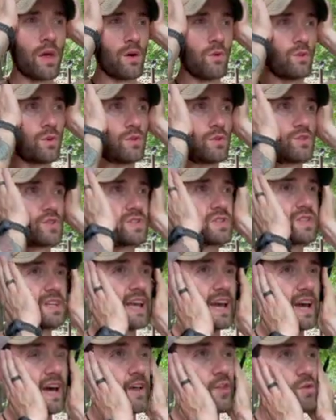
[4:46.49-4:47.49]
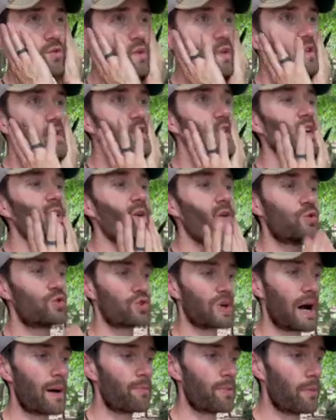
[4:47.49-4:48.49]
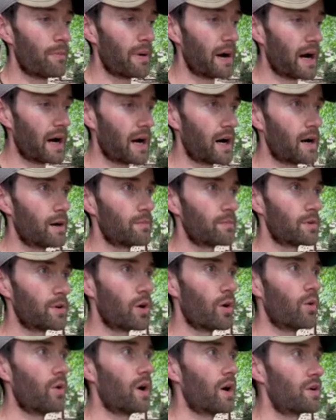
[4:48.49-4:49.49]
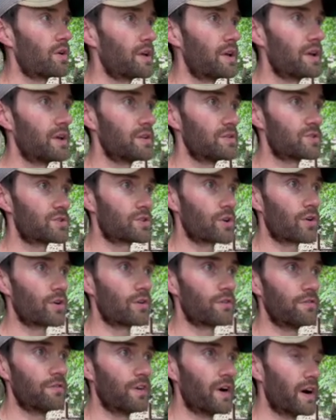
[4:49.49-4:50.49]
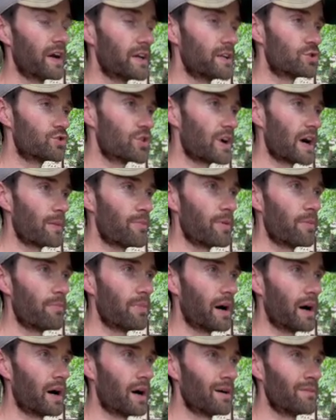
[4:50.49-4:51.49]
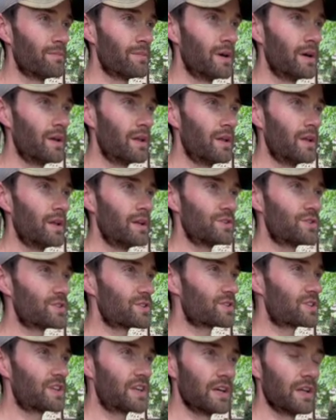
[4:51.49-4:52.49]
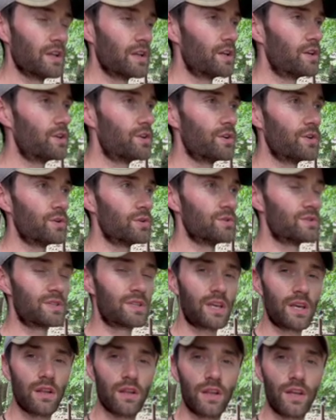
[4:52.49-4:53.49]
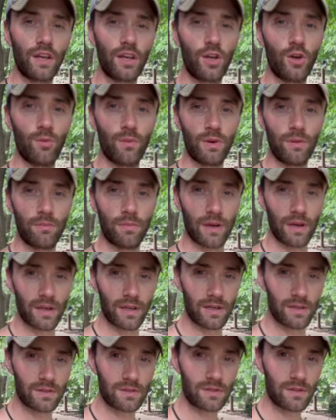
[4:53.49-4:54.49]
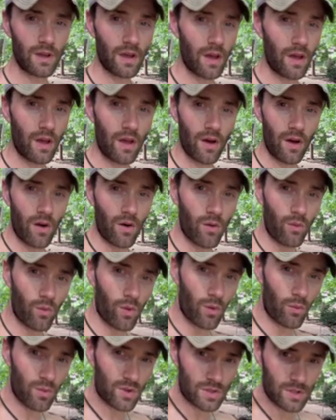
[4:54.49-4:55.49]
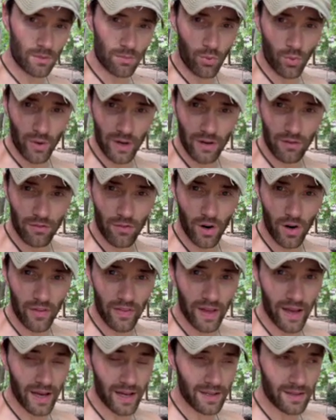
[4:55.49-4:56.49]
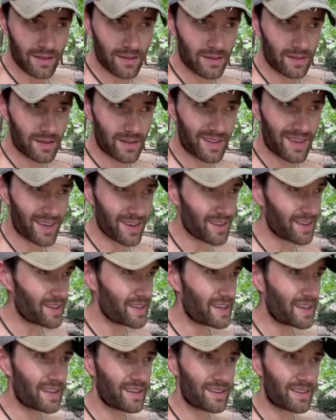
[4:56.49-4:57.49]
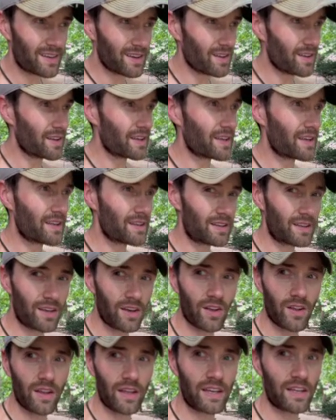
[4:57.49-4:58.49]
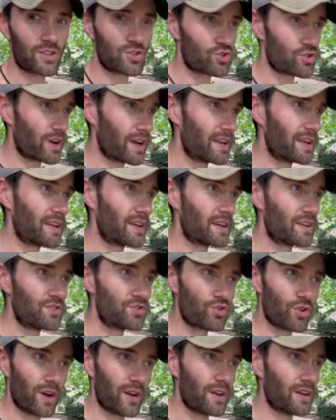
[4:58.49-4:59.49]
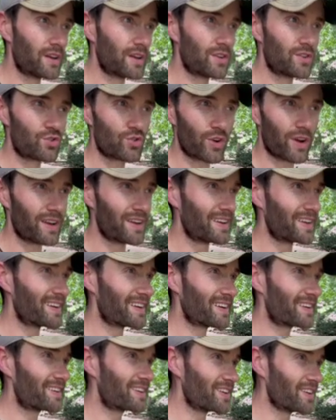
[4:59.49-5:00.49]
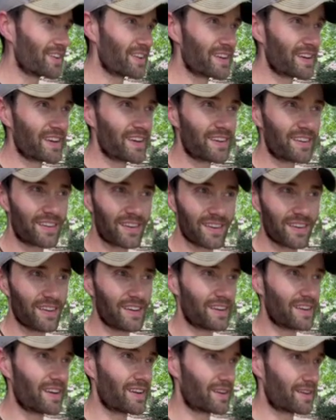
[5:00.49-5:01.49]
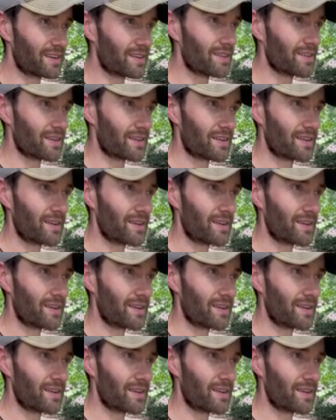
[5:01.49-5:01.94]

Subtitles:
We would just gather intel, drop a bomb, go on in, start a fight, drop a bomb, just killing dudes, killing human beings. What was the point of all that? Killing and killing and killing and training and training and training and killing and killing and killing.